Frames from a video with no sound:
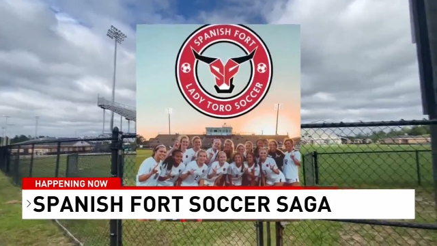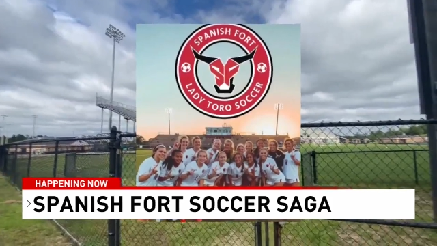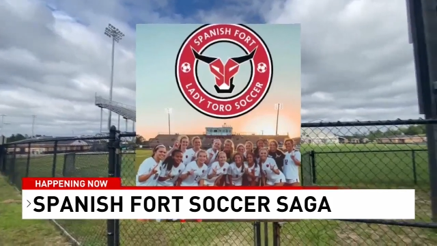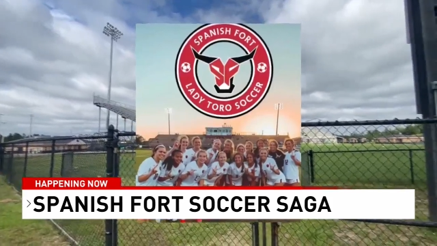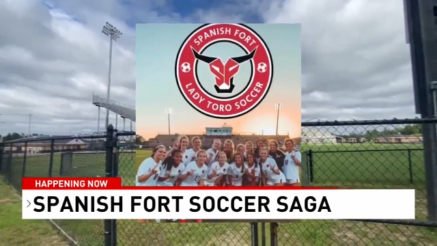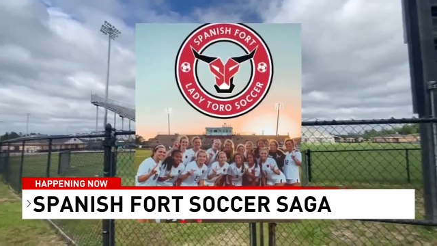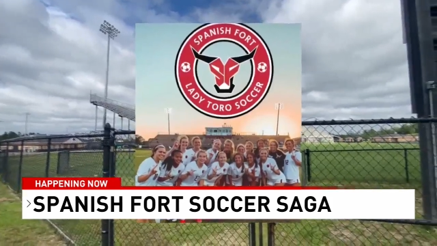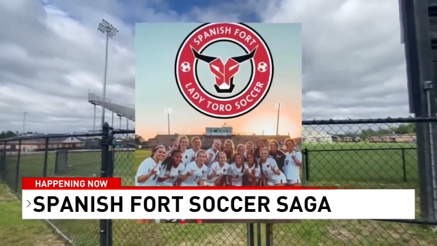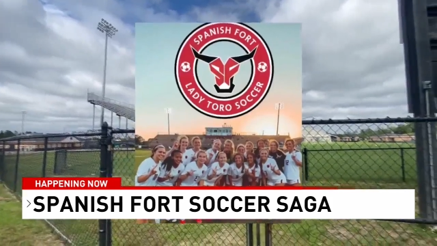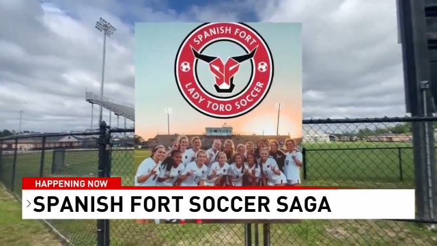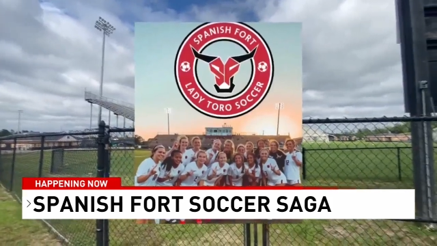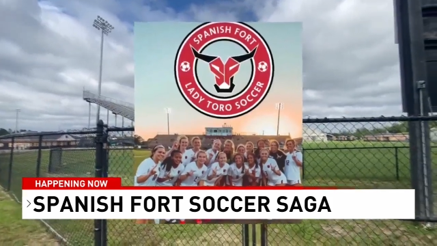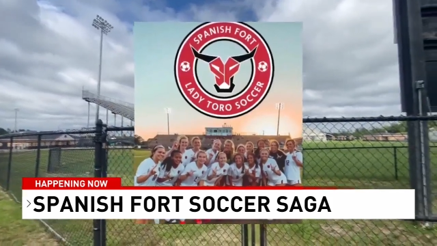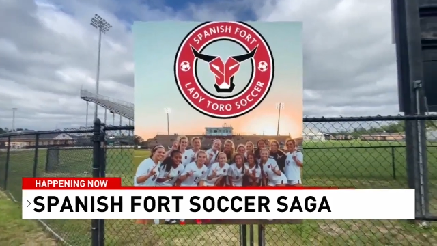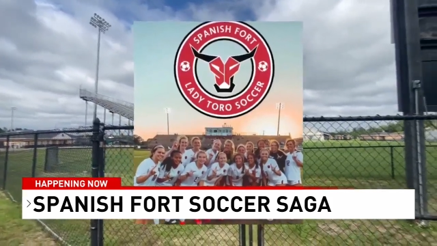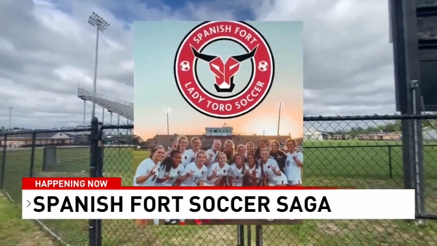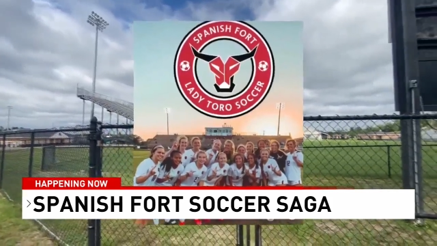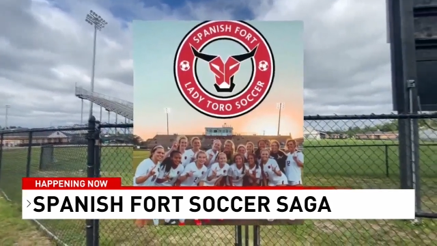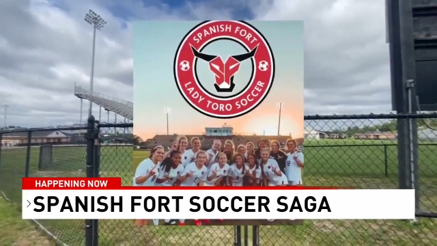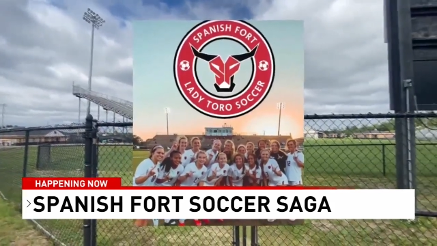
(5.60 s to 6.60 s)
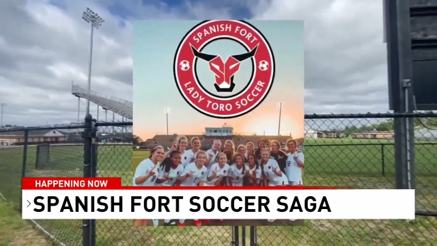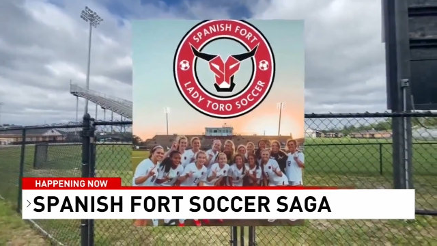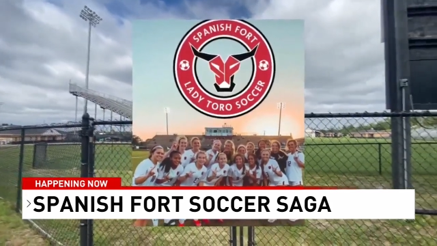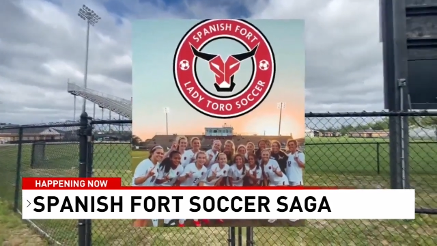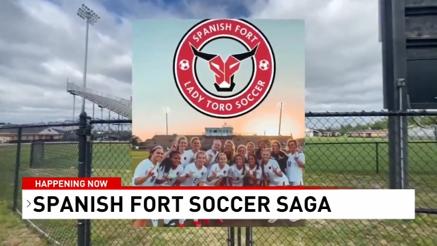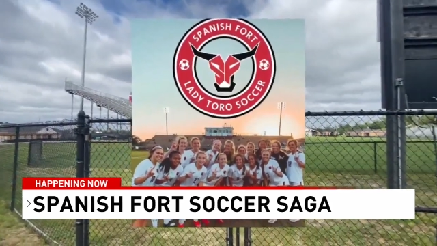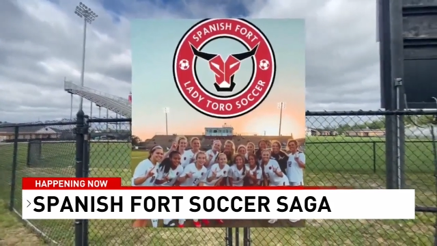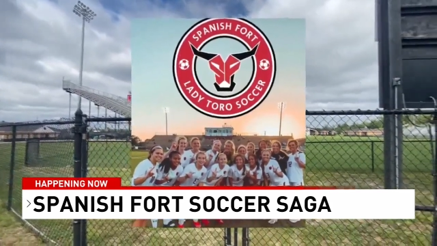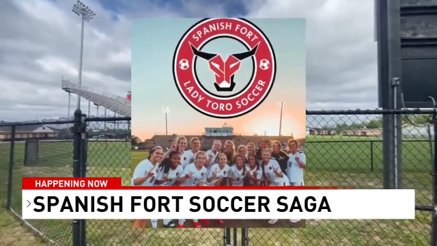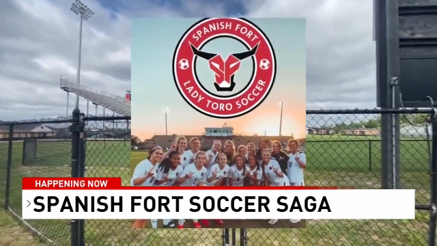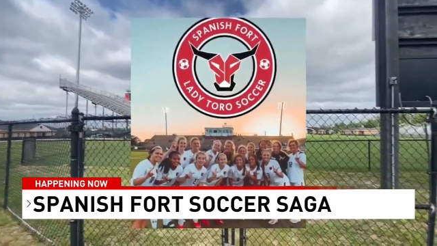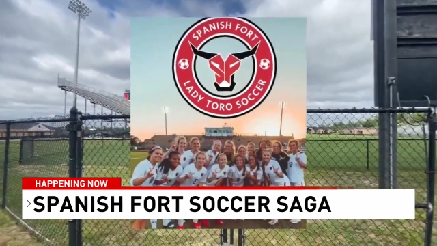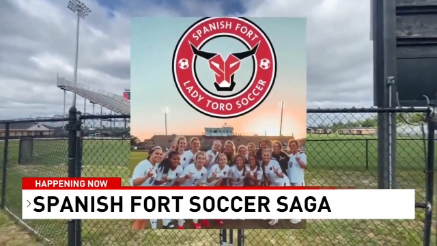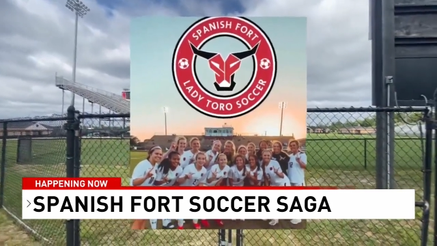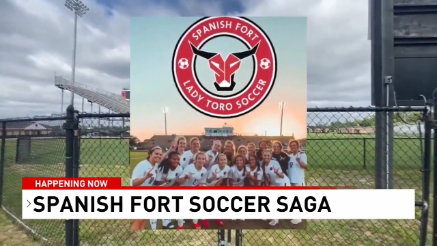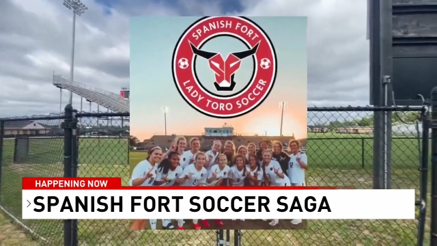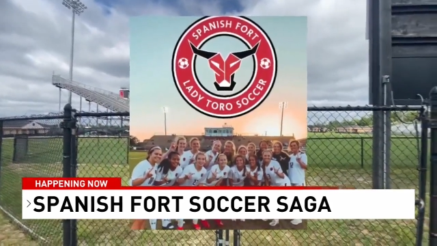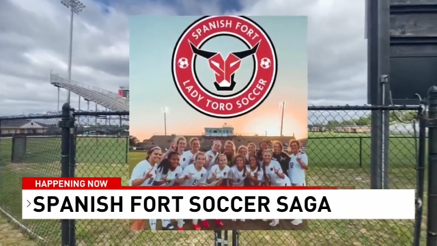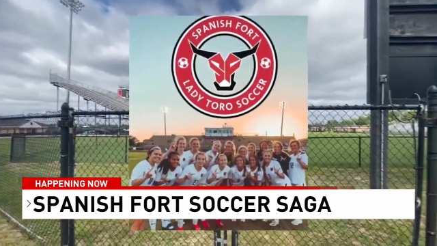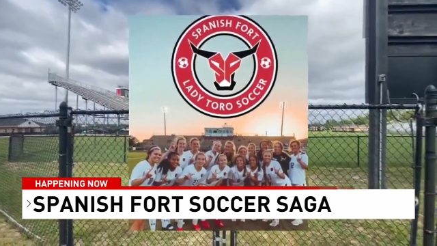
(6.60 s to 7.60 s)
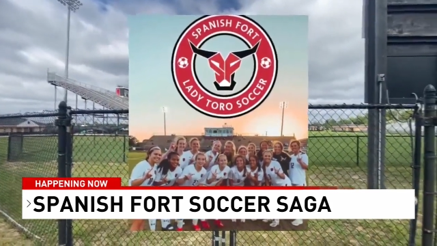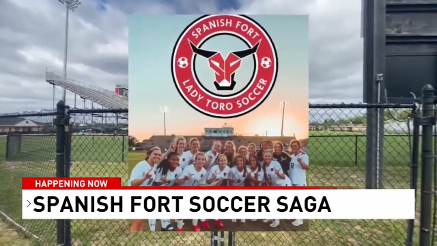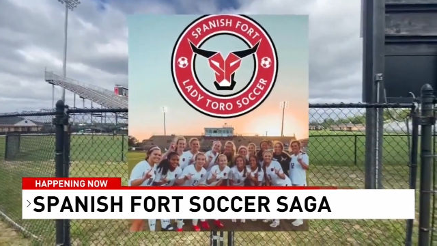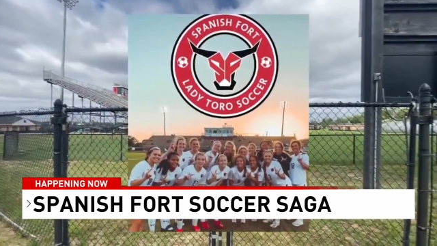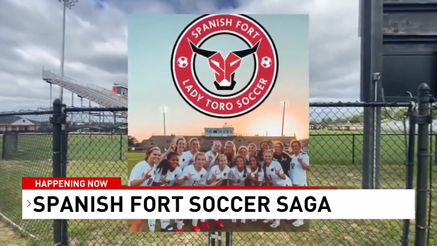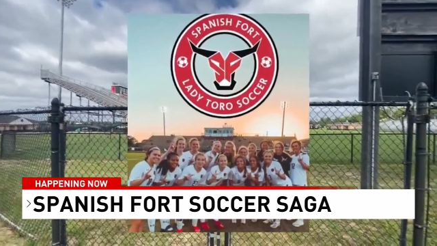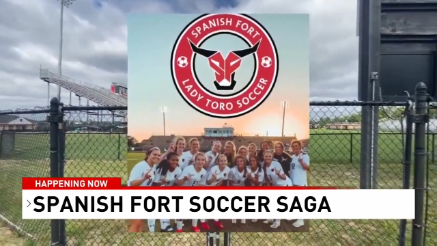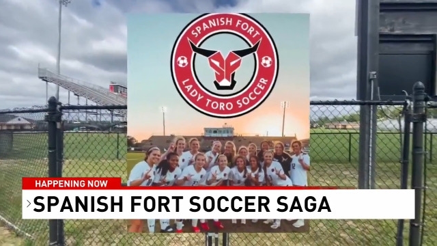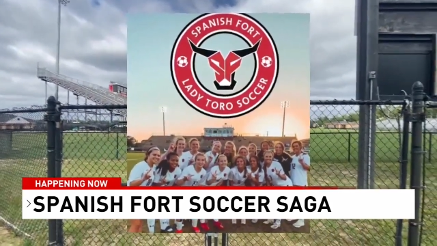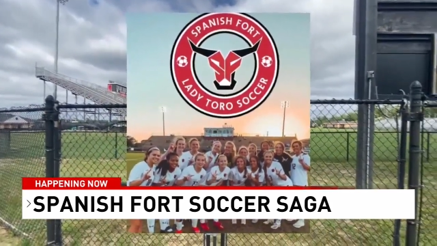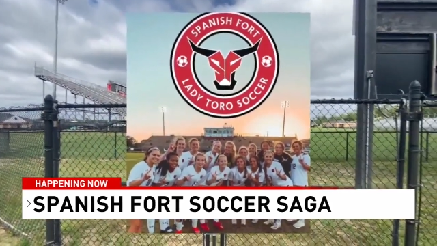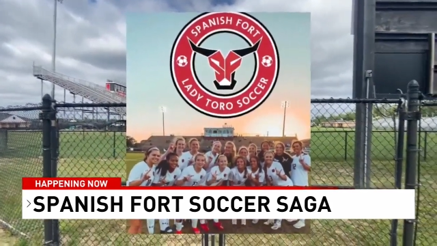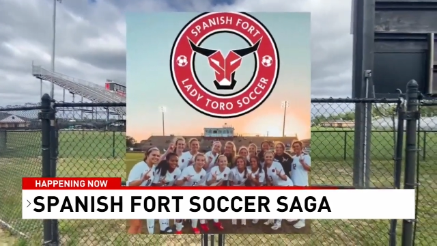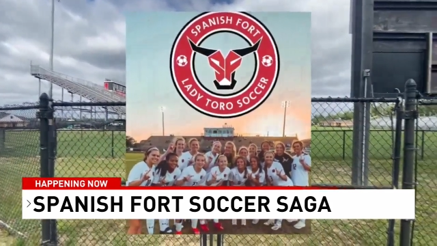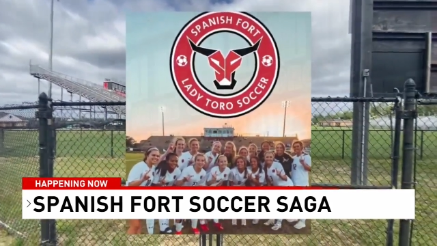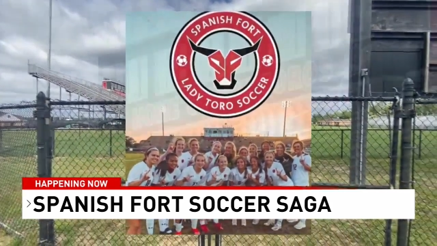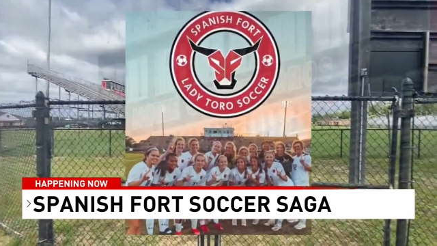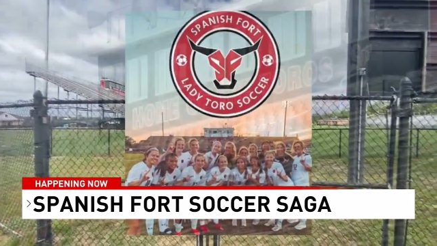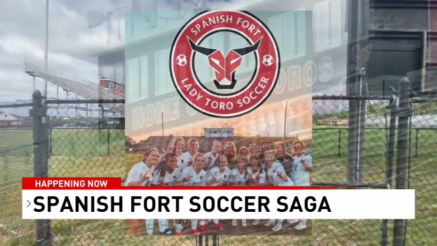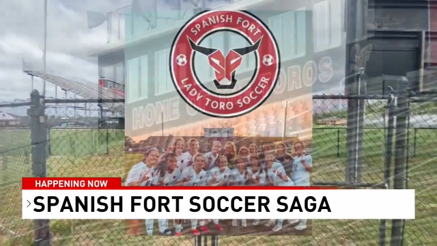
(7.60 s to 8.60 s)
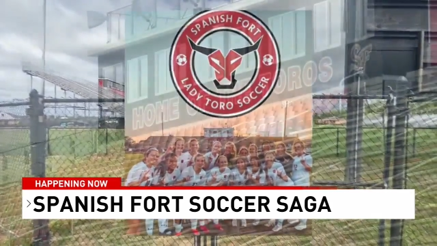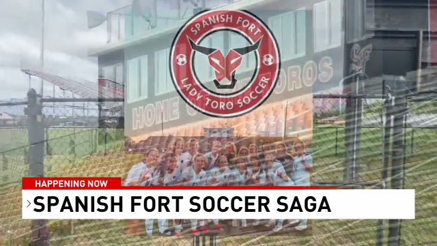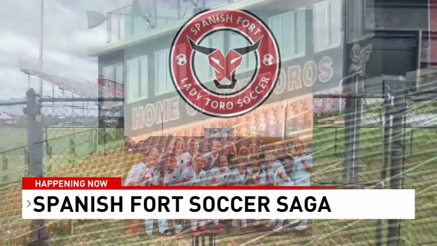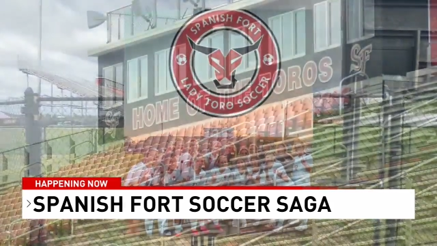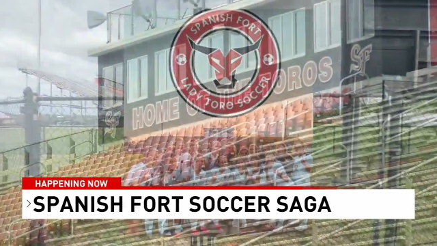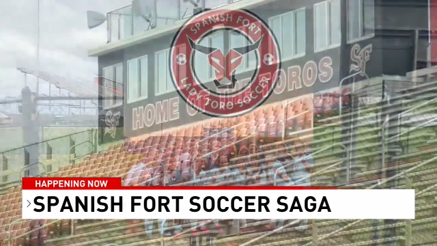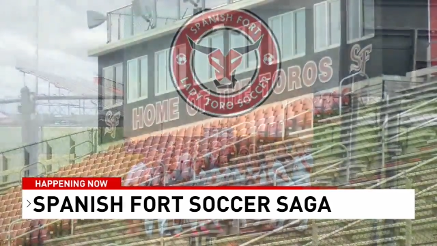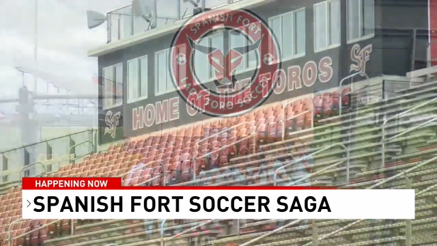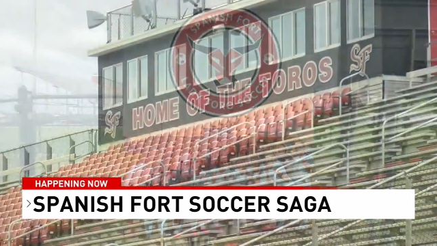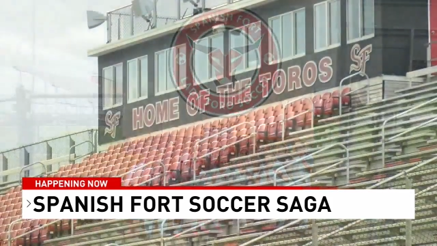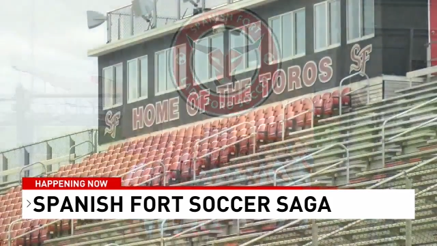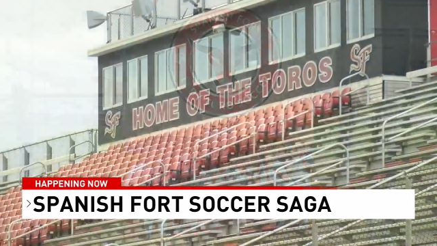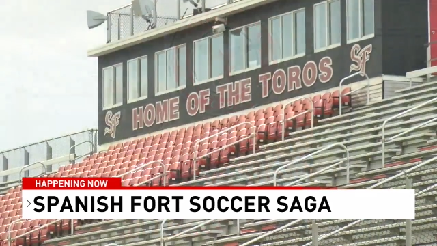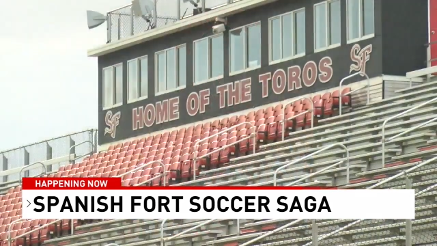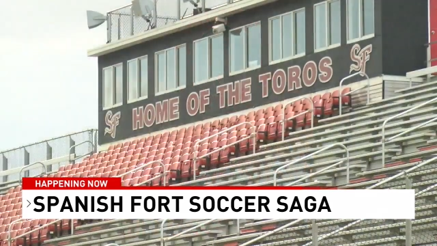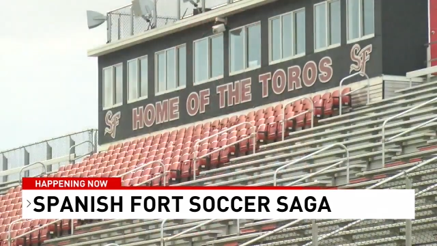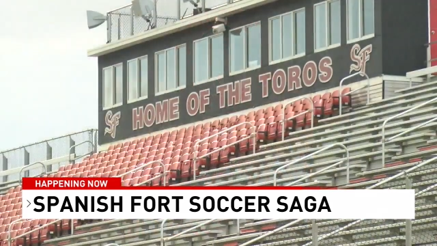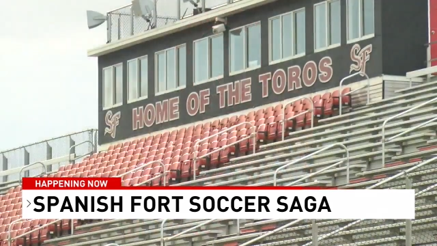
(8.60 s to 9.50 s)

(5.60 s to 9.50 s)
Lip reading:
(no speaker visible)